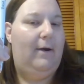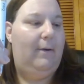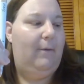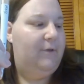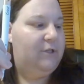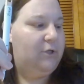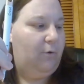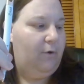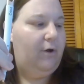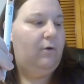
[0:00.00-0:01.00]
the
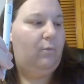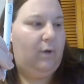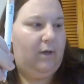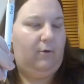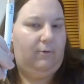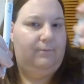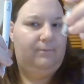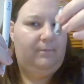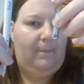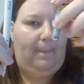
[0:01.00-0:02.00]
scoring wheel
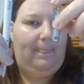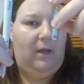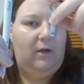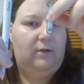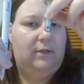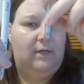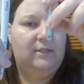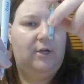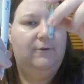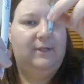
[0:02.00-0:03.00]

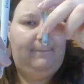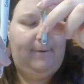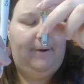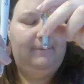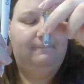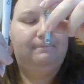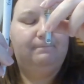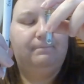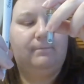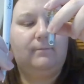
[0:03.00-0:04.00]
does go deeper.
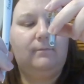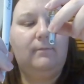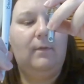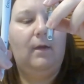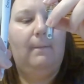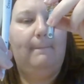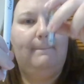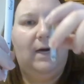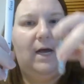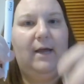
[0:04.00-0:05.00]

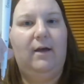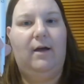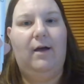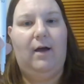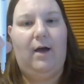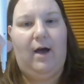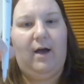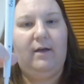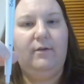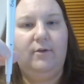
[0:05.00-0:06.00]
But
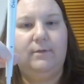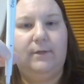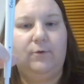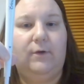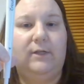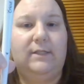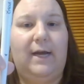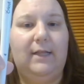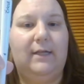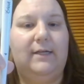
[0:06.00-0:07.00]
I use my scoring
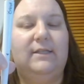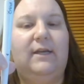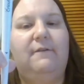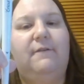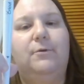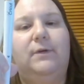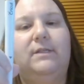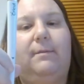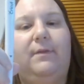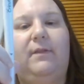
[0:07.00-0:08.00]
stylus if I'm doing
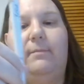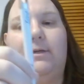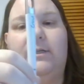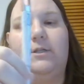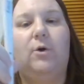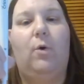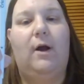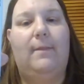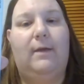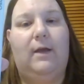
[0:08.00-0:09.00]
something that I'm going to score
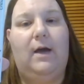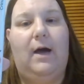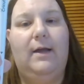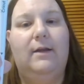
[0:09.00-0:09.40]
and then cut.